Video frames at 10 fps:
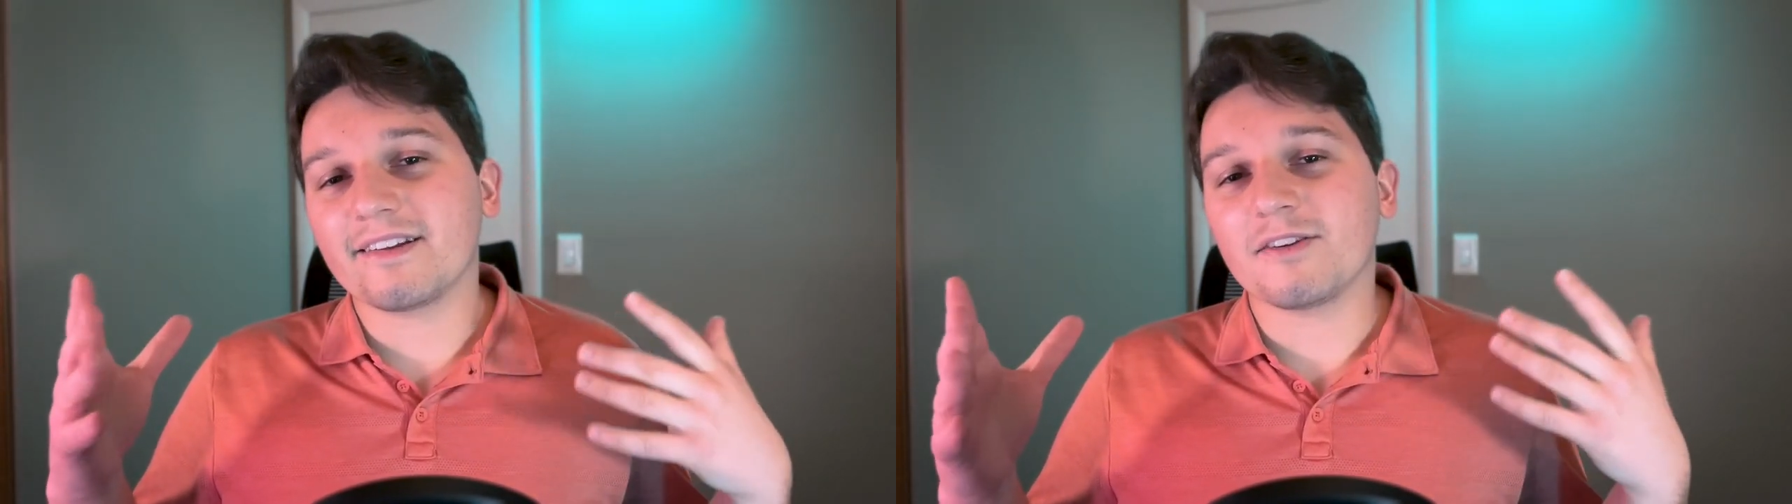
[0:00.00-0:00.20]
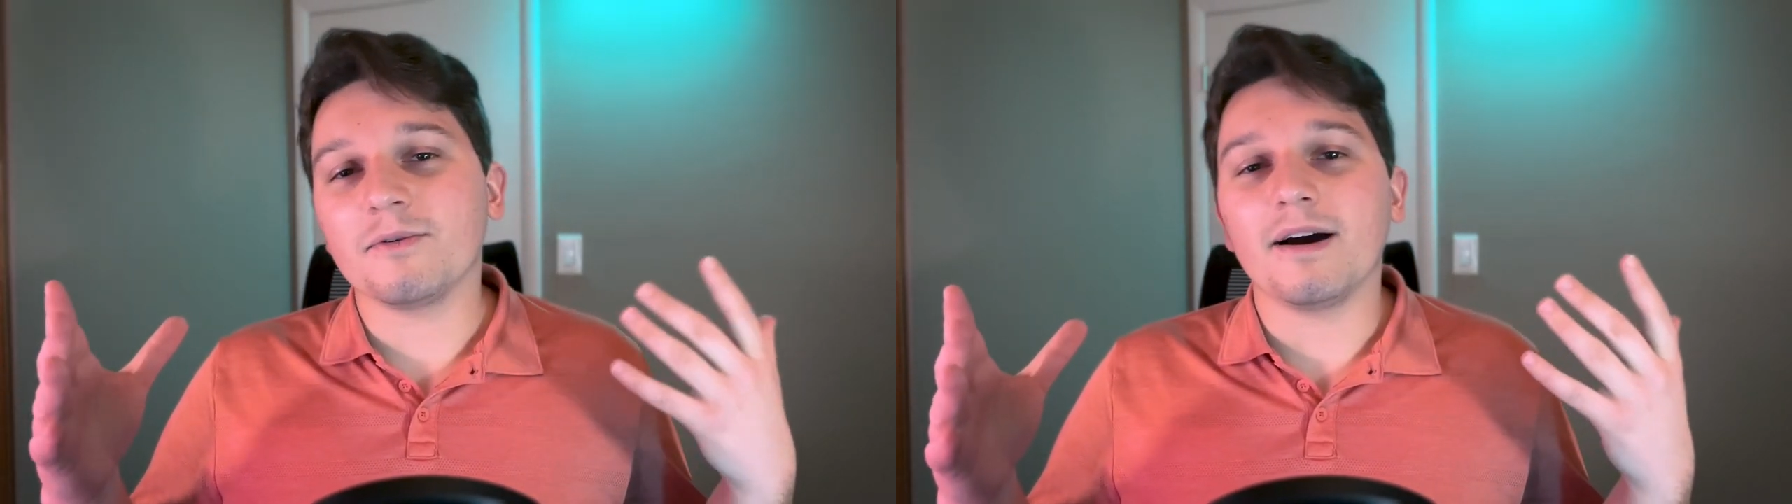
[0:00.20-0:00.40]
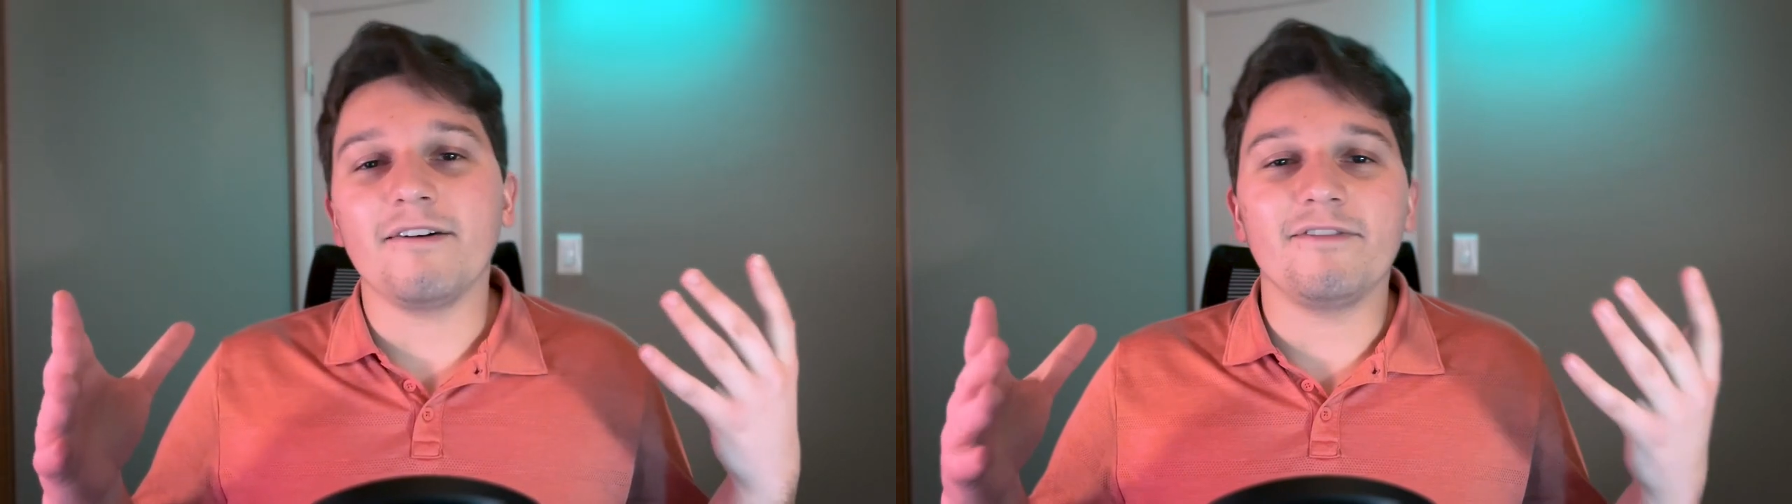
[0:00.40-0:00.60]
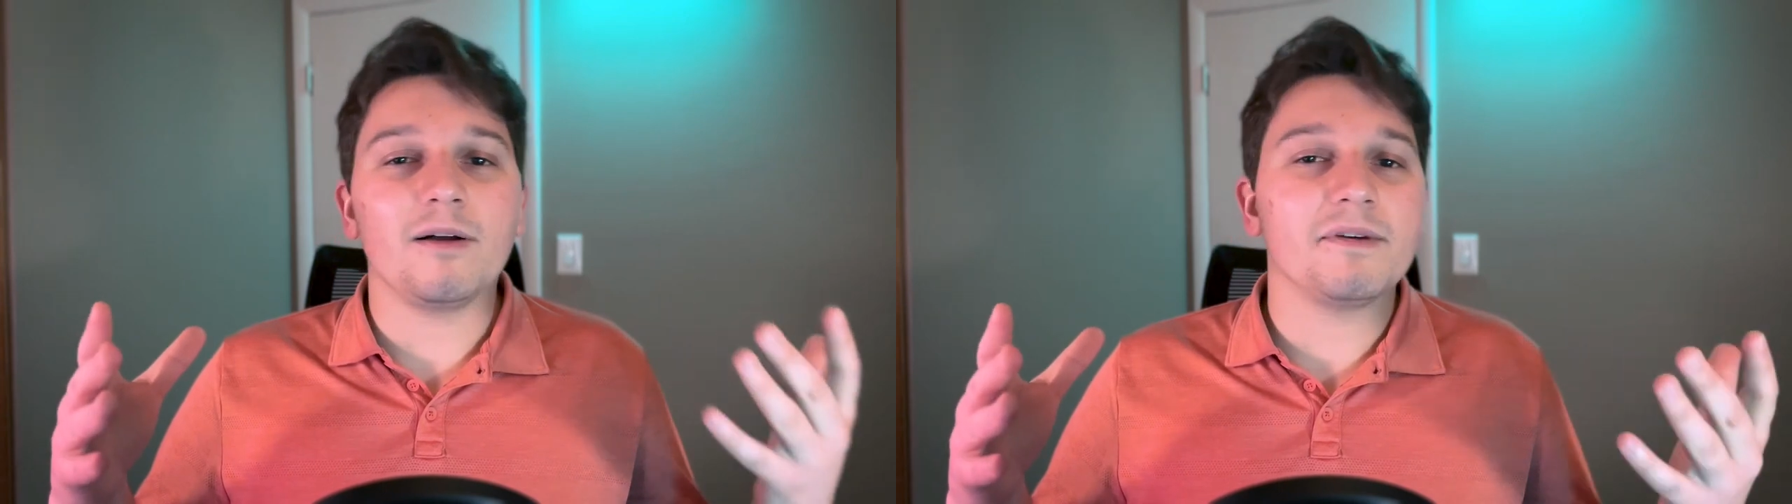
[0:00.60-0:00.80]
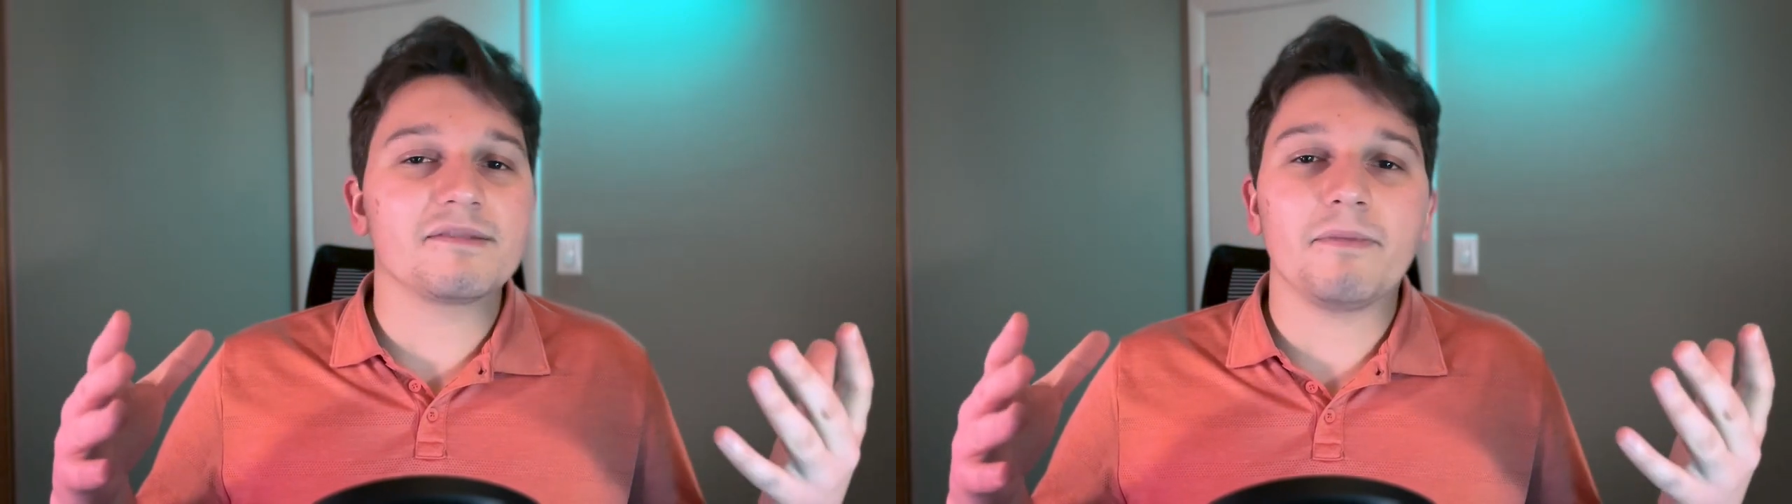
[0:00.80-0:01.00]
to
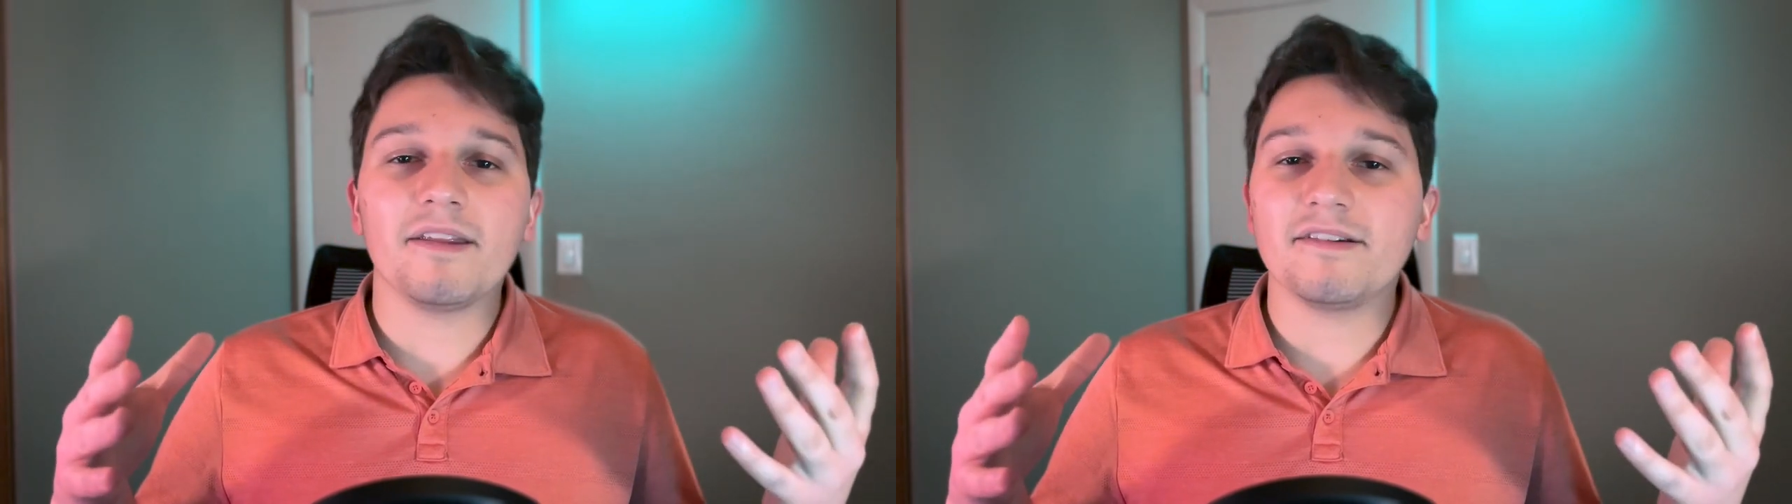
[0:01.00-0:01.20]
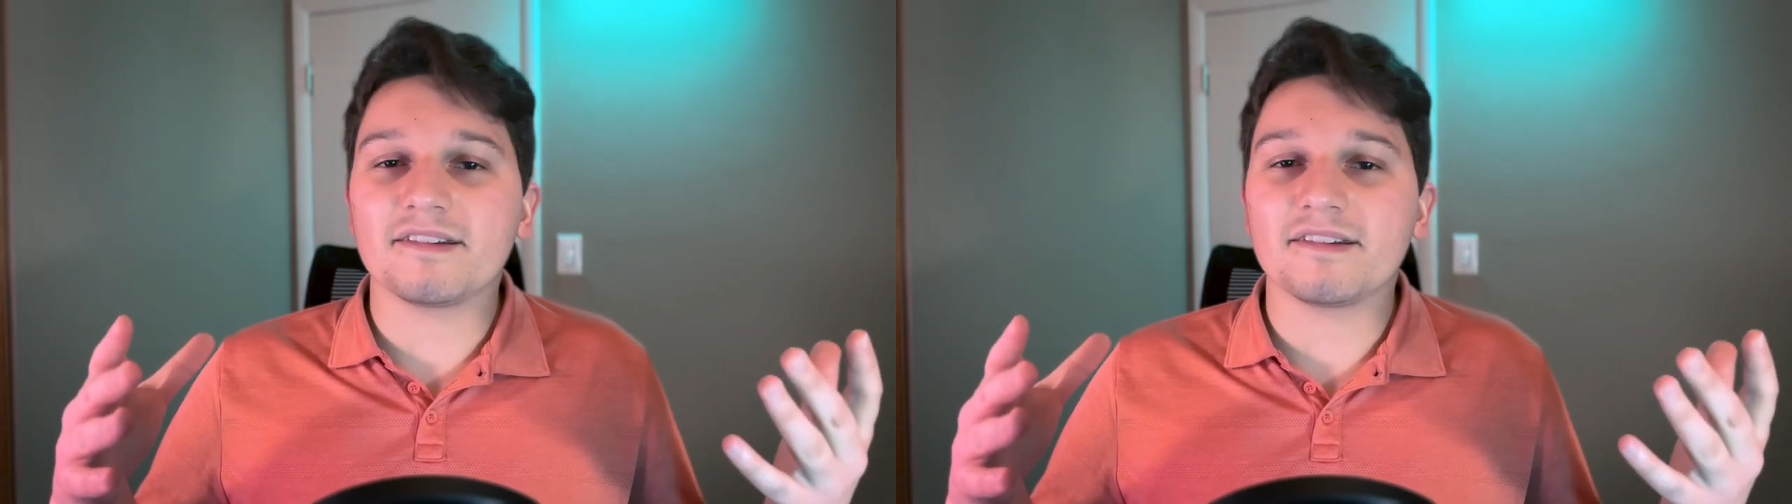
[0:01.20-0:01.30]
Velma's mother's